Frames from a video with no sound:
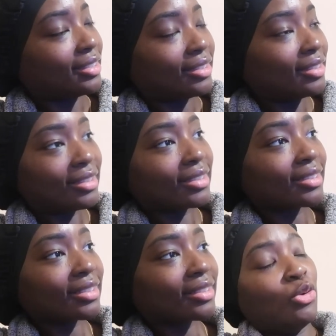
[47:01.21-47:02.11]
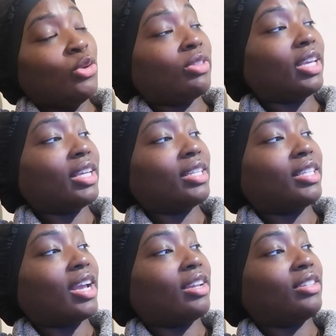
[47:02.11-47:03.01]
Okay. okay. Who do you think it is
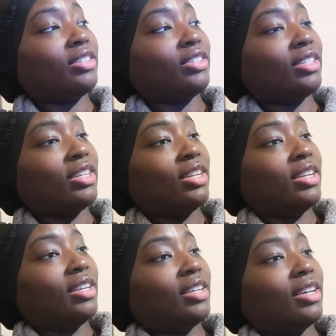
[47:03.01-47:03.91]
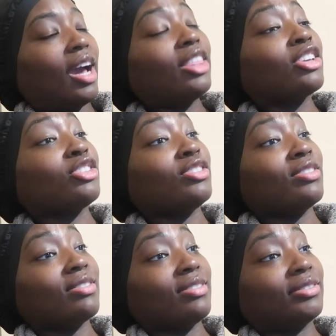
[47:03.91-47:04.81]
yet? Yeah, let's vote. I think it's
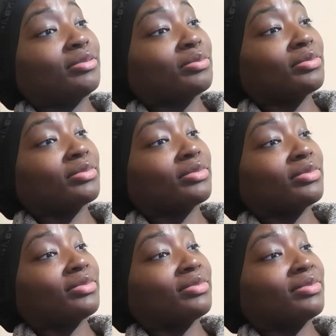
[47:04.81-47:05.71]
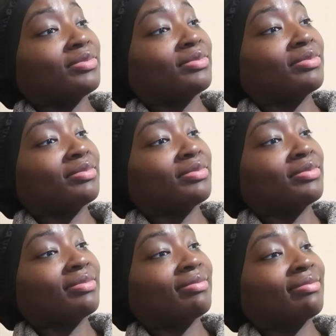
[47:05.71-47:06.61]
you. Okay. I think it's
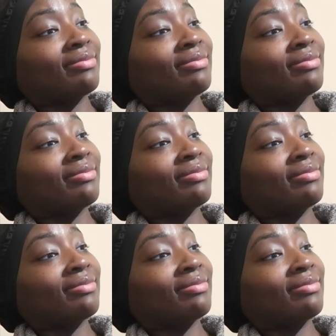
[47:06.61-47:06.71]
Aisha.